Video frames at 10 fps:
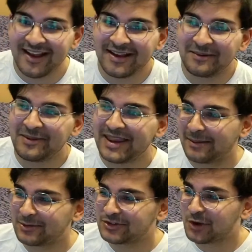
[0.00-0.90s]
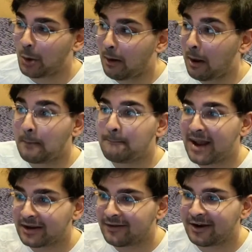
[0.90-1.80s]
being able to just go
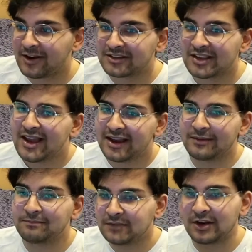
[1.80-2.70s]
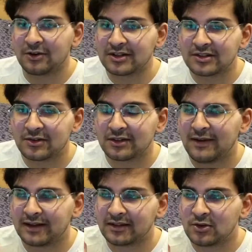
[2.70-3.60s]
Magvarious, and, considering the
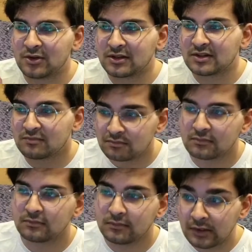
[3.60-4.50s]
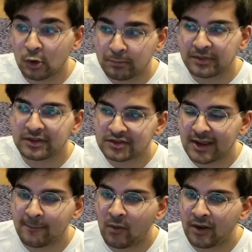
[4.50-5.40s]
fact that you can loop the
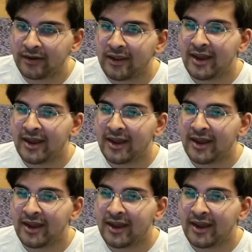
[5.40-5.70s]
same one,